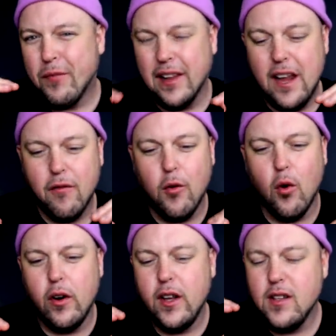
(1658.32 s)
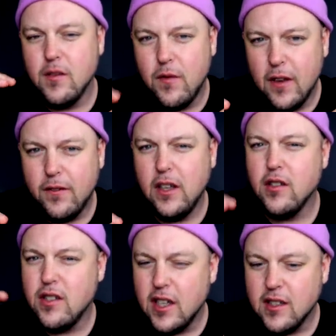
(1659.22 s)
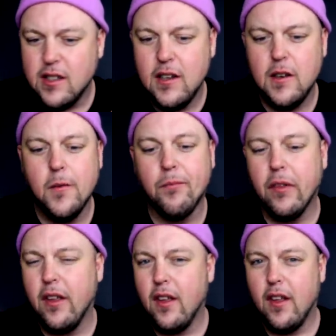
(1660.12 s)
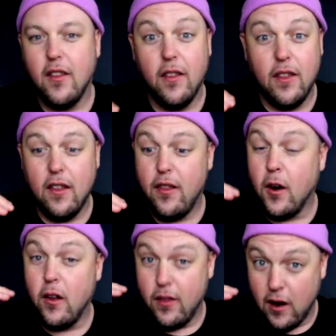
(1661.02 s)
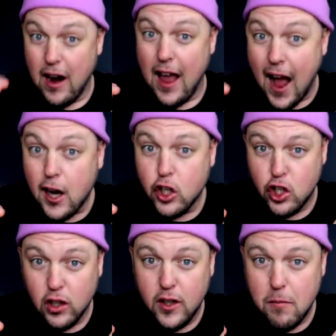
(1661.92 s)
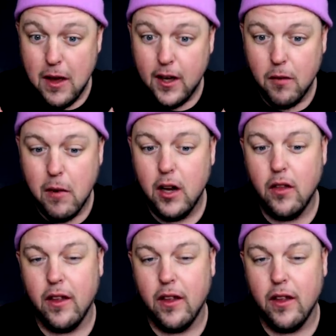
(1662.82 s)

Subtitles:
late 40s, 50s, 60s, they're actually making money.